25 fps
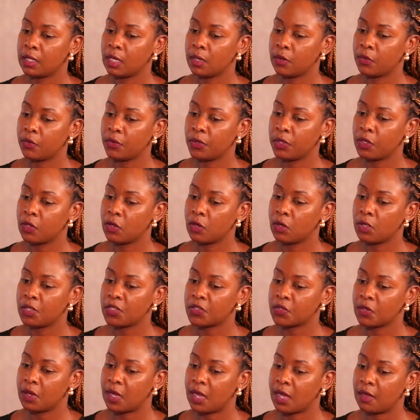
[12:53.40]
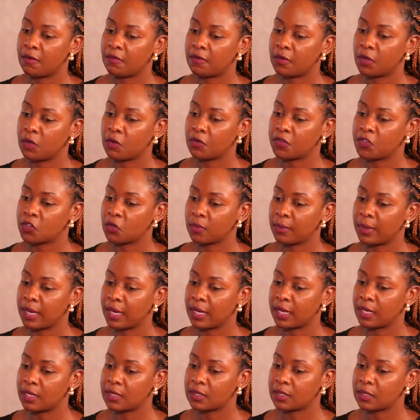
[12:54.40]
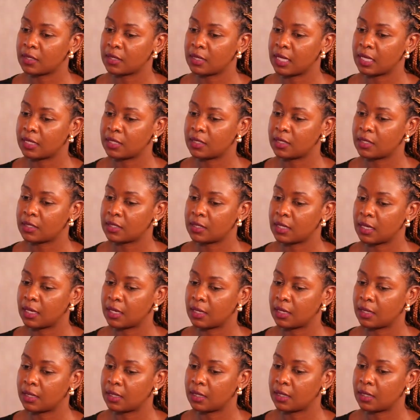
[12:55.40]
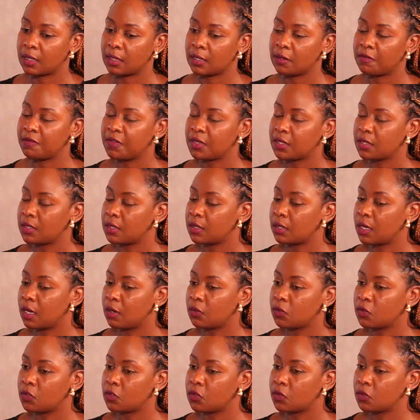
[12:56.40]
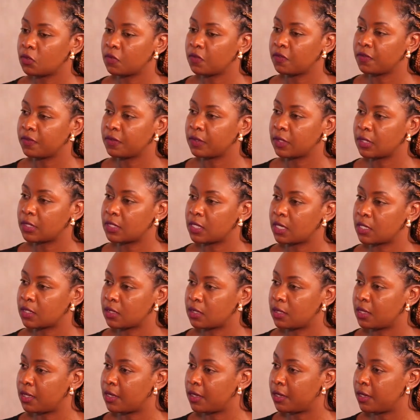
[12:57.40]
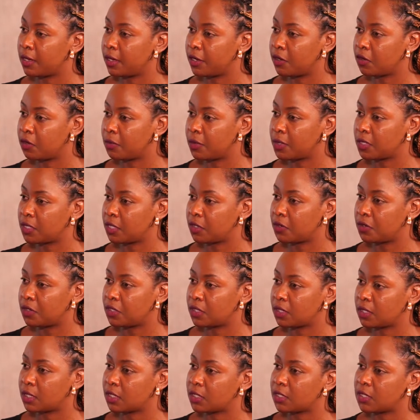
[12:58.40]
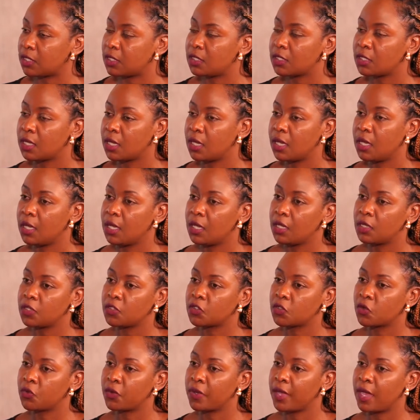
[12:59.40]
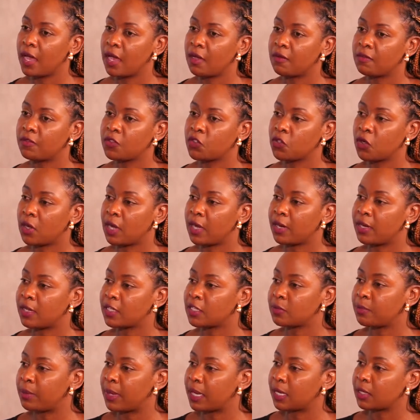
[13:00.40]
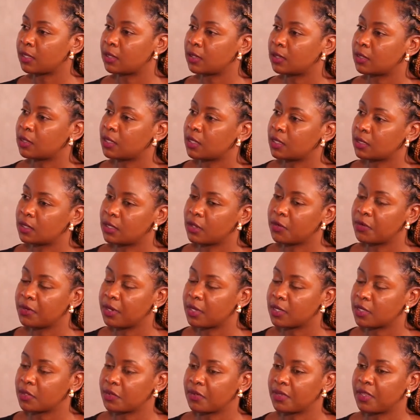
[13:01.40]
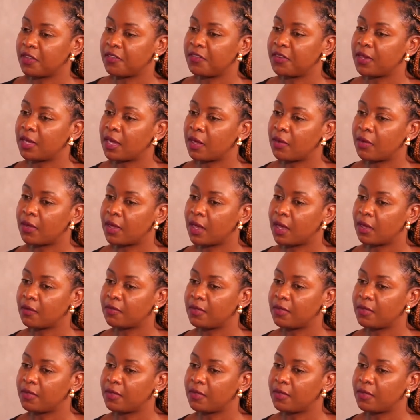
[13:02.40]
Now we also have offshore markets, that is investing out of just the Nairobi Securities Exchange. So we have Johannesburg just down here, South Africa.